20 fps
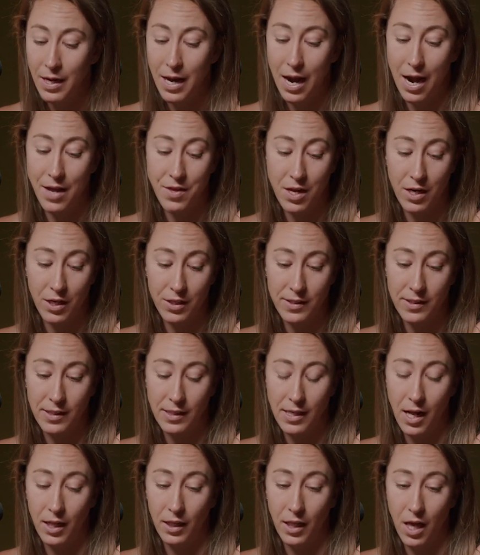And then I'll
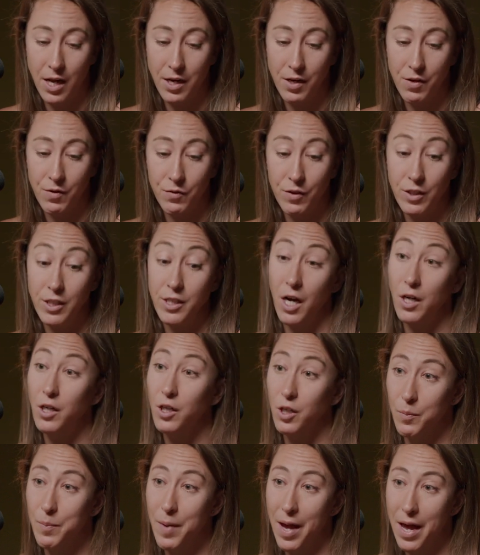see a lot of
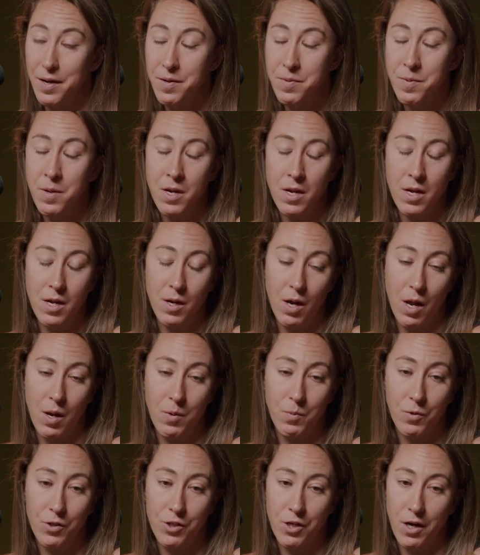younger men,
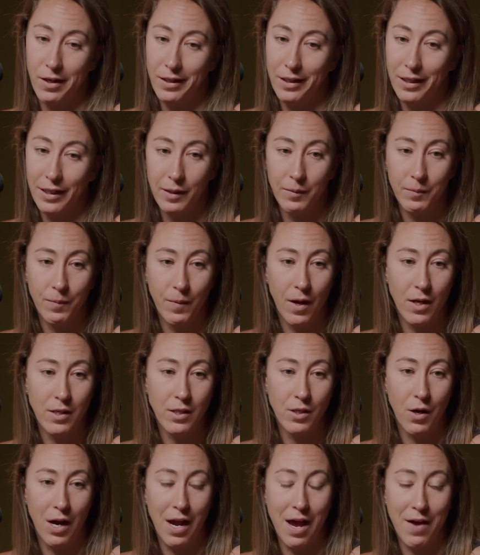and we're talking,
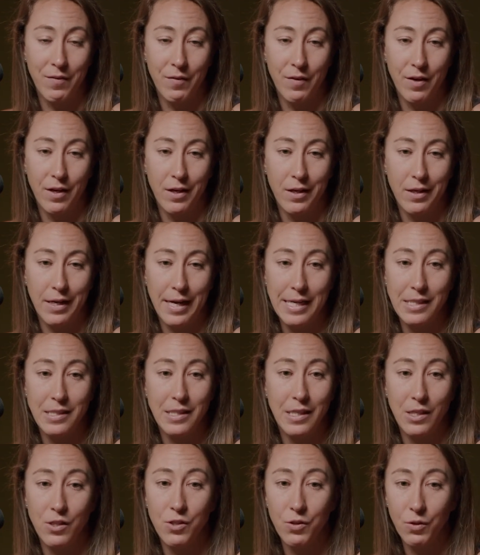I have a
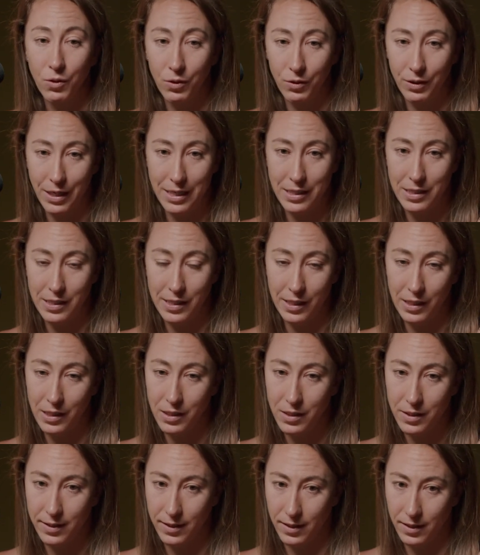18-year-old,
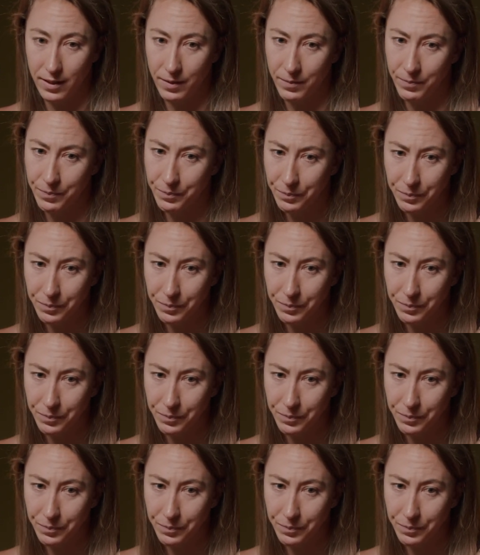18 to